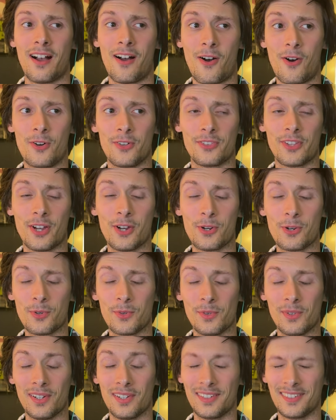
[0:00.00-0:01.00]

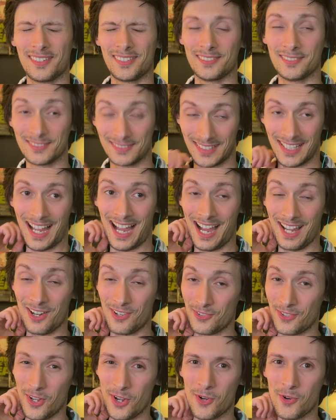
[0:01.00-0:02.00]
Although, I
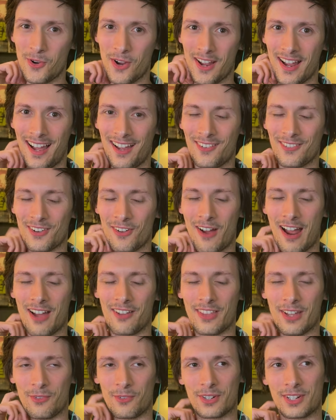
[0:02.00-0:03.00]
don't know. I don't know how
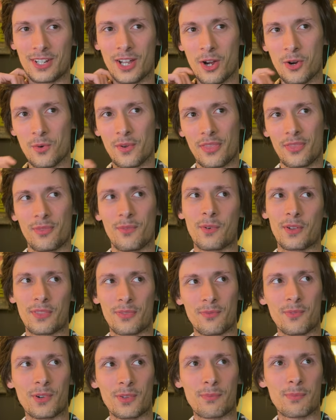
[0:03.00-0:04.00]
that would go
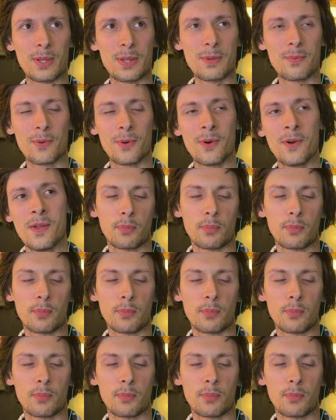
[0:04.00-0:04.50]
with people.